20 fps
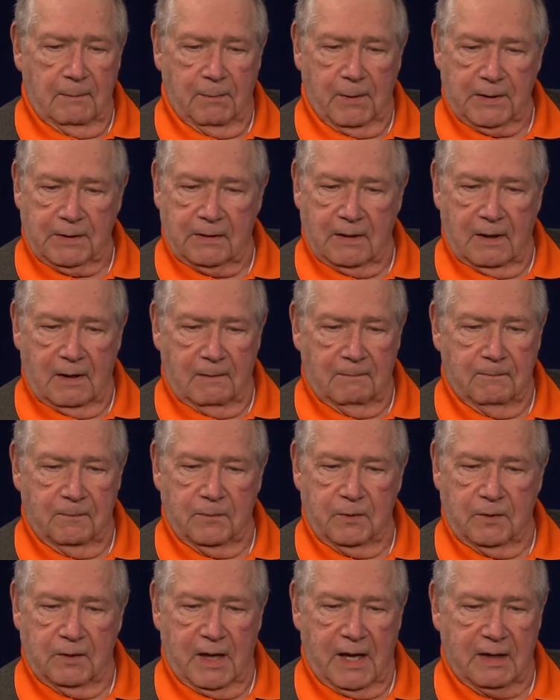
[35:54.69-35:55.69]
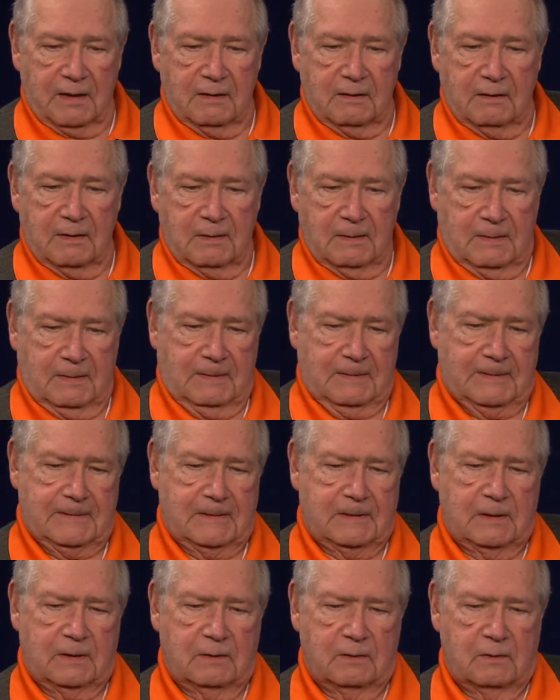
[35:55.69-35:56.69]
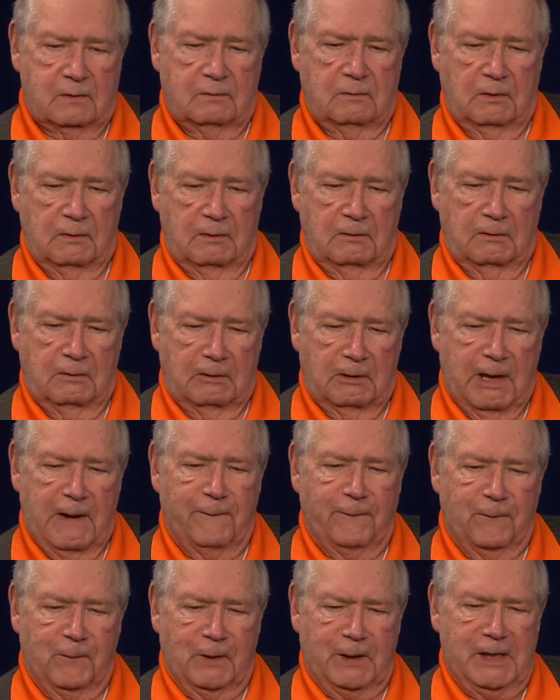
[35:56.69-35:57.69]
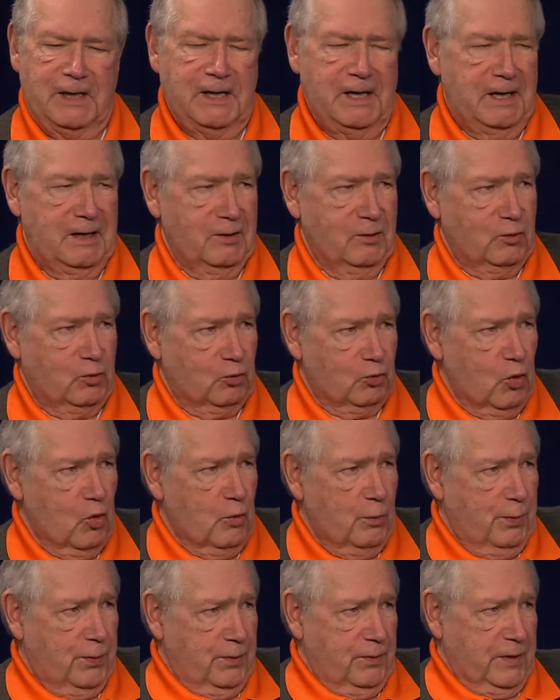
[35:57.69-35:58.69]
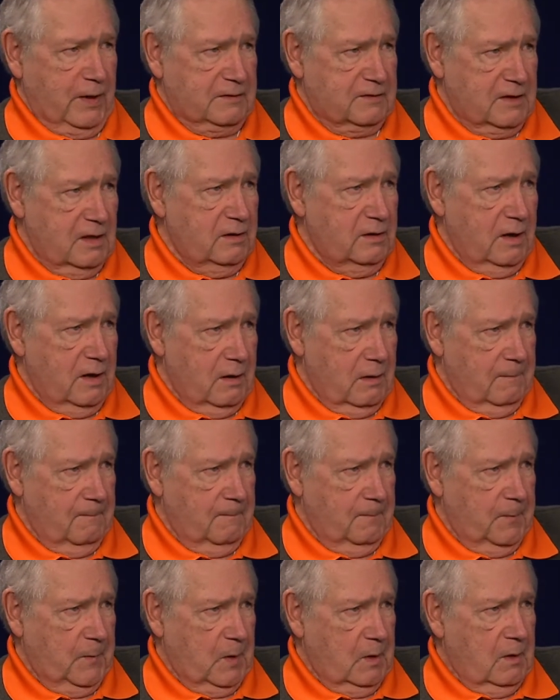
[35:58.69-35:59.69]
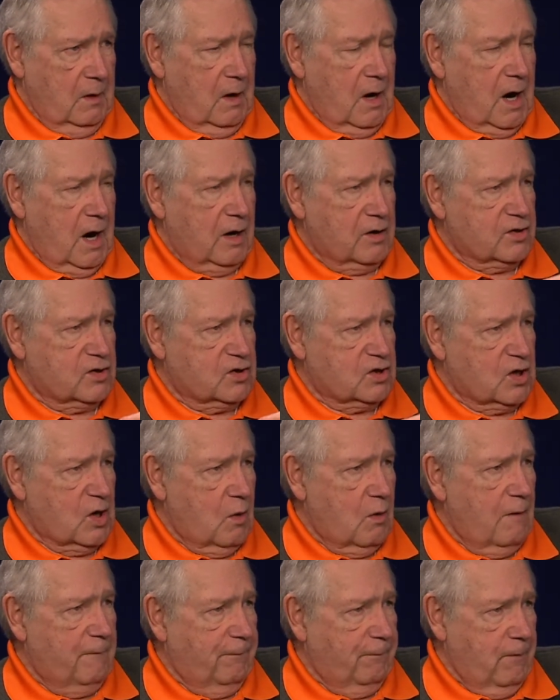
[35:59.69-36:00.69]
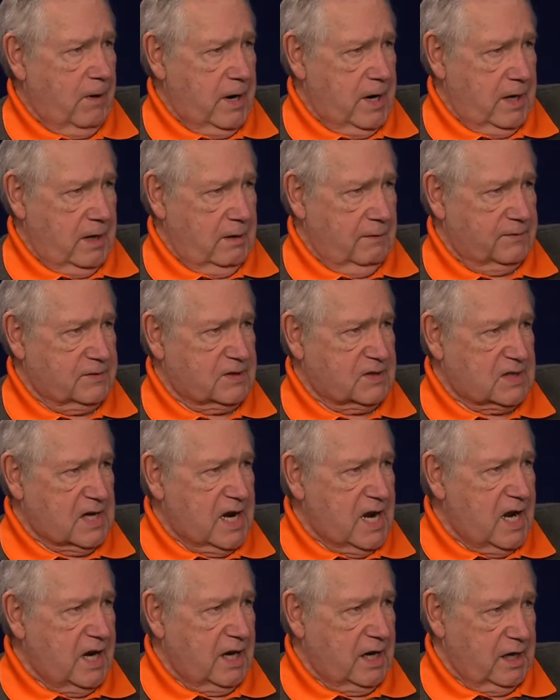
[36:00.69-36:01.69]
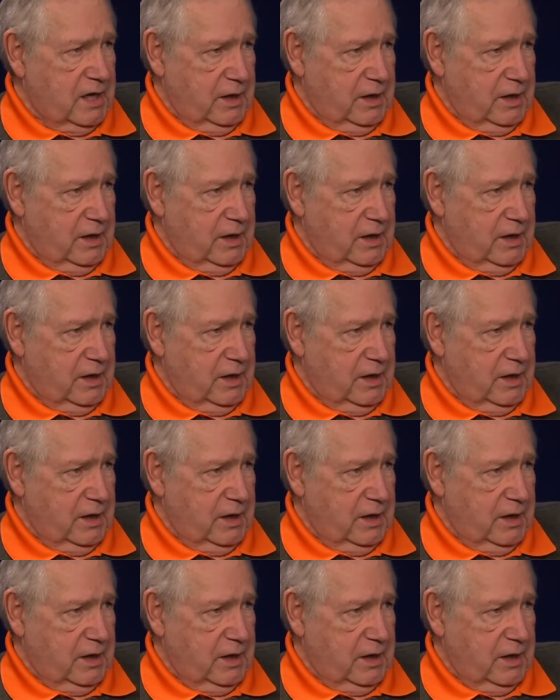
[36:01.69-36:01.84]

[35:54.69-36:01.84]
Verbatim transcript: But the that left-leaning group that's in there are so afraid of saying